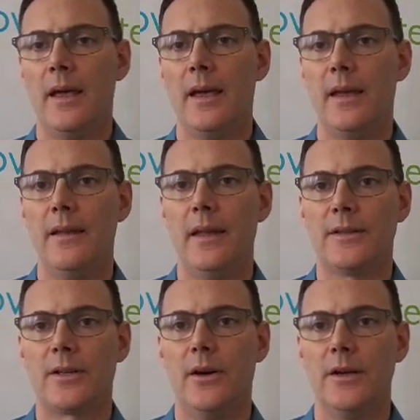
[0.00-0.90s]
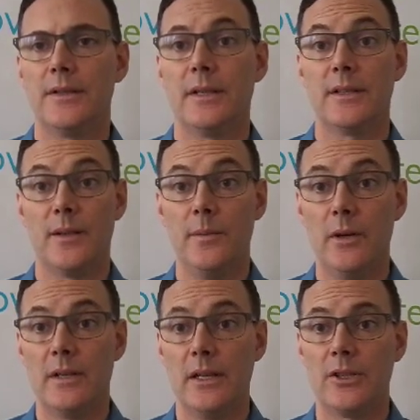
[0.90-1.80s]
And that's causing some
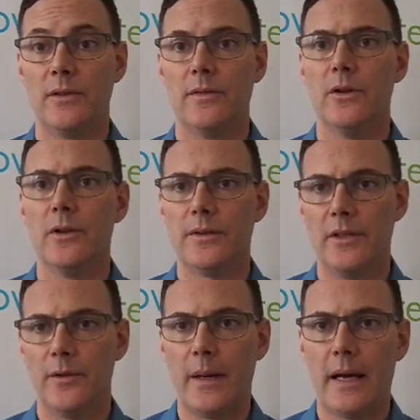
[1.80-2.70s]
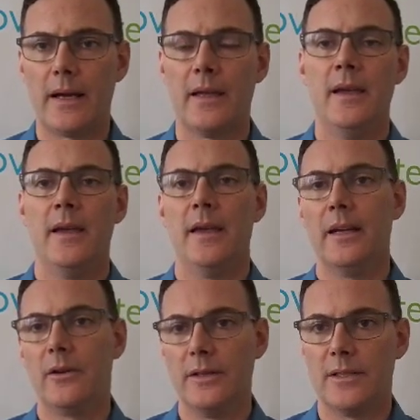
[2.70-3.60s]
irritation of the nerves in their back and
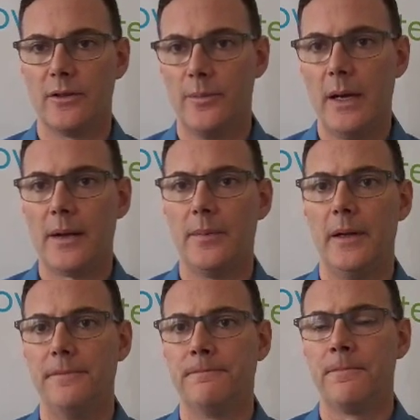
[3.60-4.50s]
increasing their back pain.